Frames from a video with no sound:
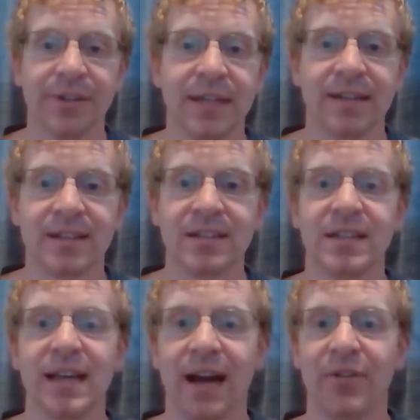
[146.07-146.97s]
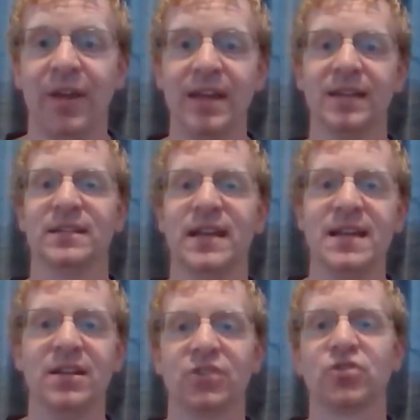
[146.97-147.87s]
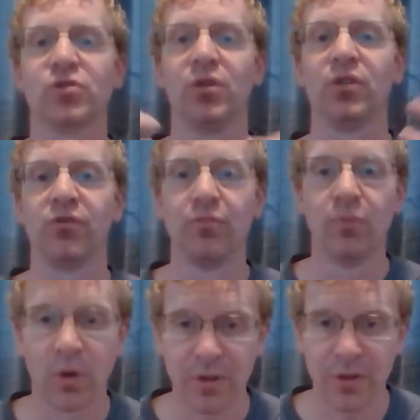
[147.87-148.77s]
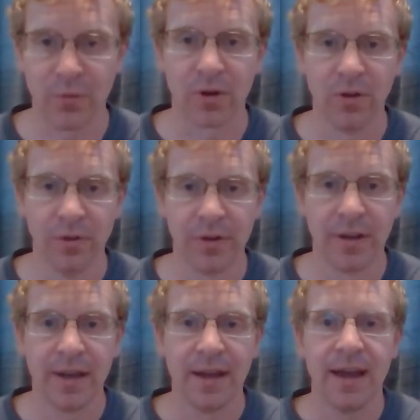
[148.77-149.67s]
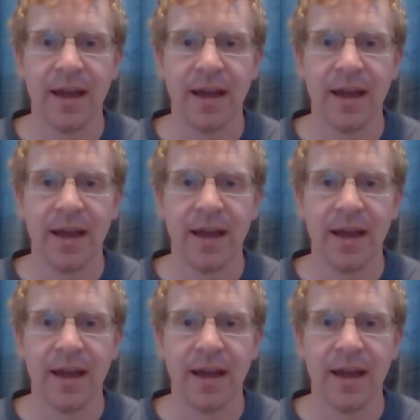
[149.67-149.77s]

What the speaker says: is looking to see how they can take control of more of the world,